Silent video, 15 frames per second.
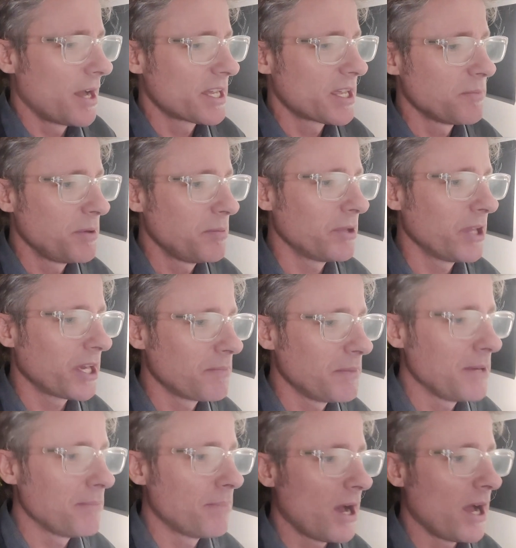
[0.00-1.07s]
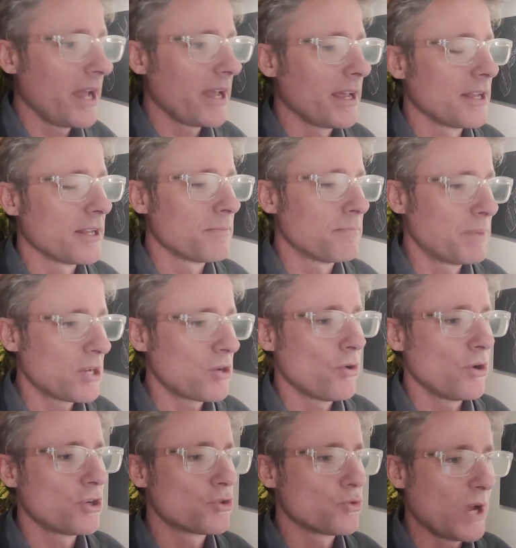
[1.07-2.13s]
Can people like me buy
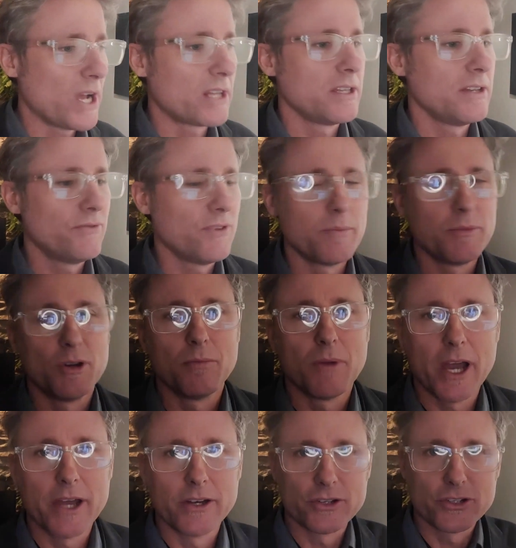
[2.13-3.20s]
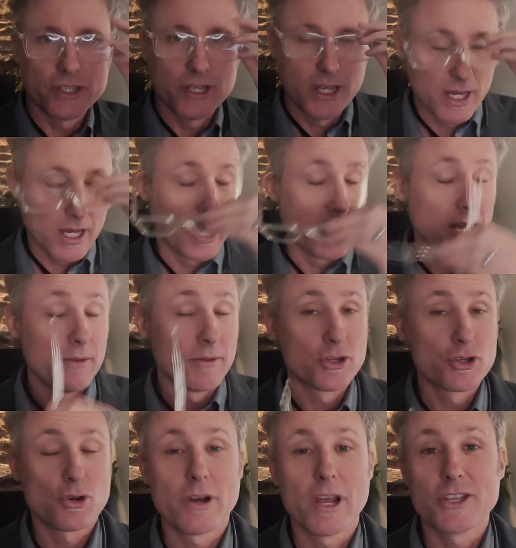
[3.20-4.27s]
Bitcoin directly from your miners? The
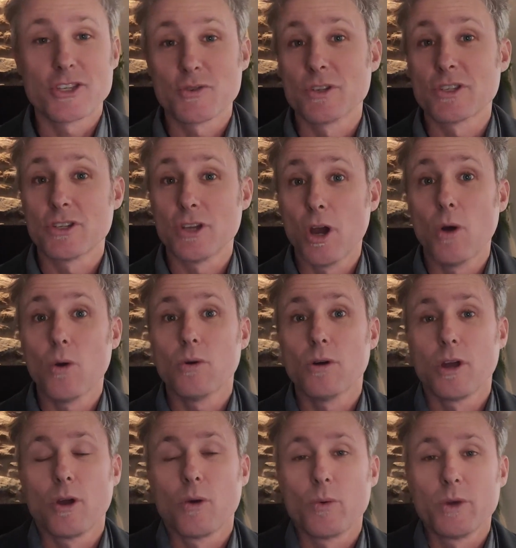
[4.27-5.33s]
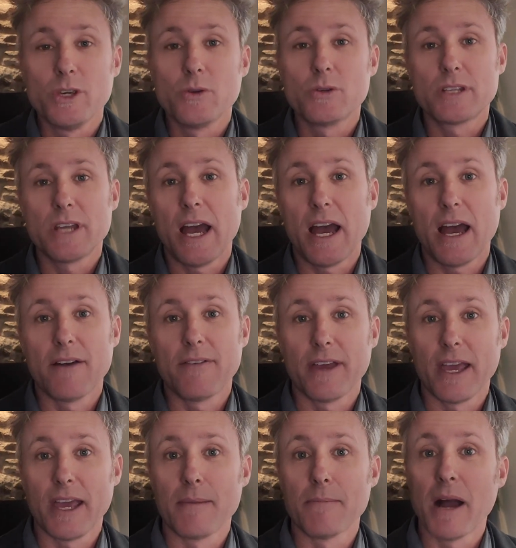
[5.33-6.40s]
short answer is no. We used to have
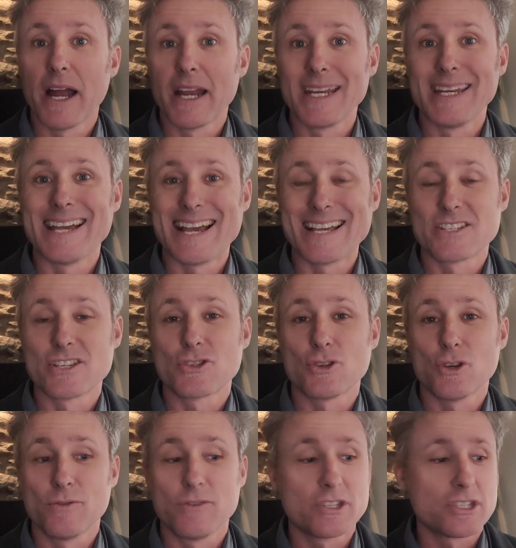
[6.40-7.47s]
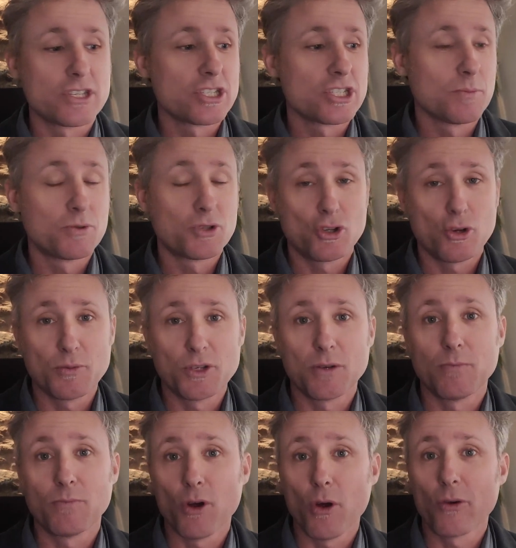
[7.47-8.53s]
a mining as a service
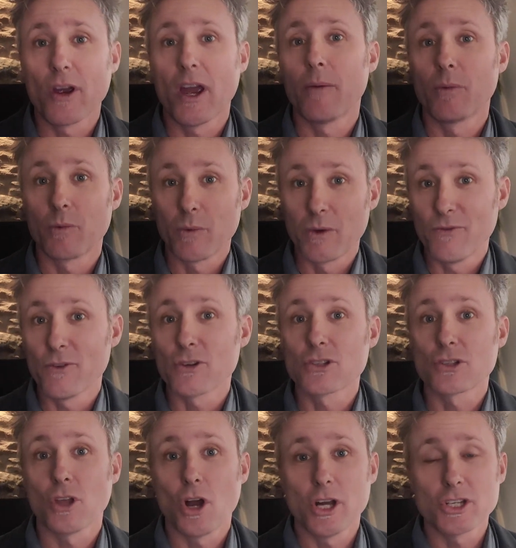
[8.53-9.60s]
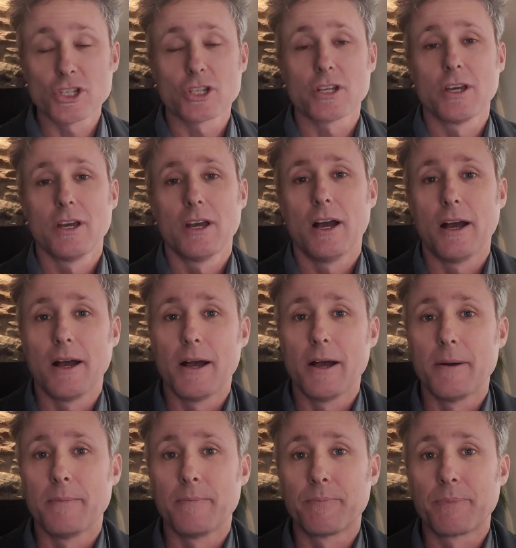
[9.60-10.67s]
subscription program when we first launched,
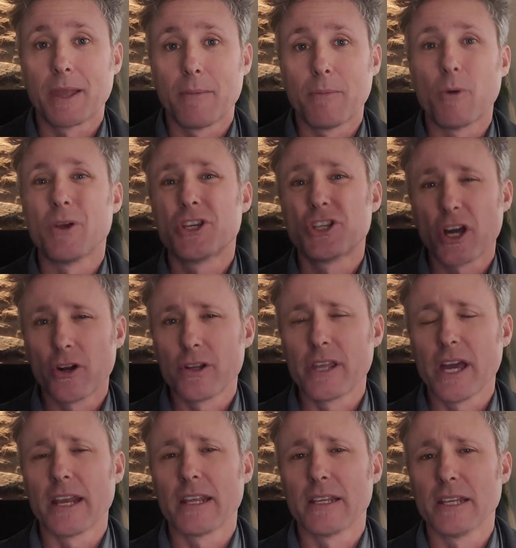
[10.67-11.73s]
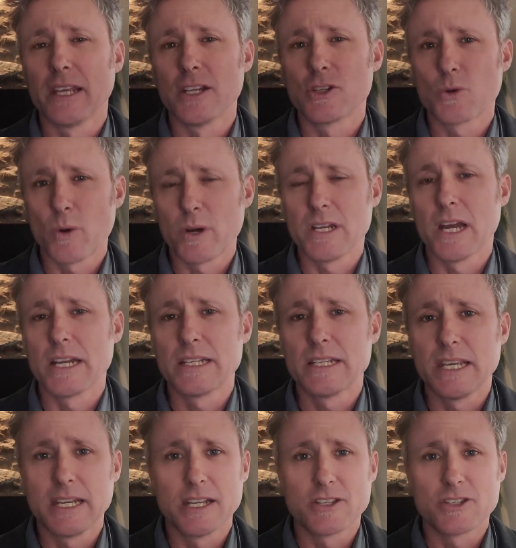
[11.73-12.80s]
but we shuttered that in
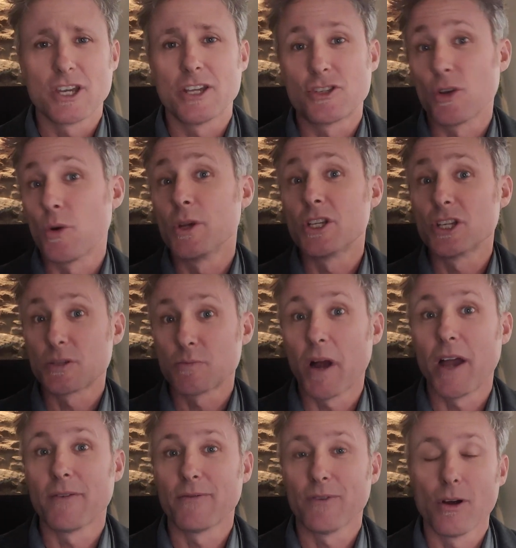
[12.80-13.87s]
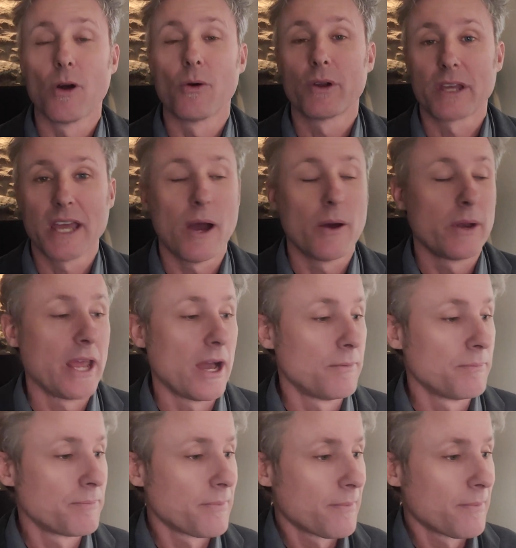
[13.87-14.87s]
2019. And so we just mine for our own account now.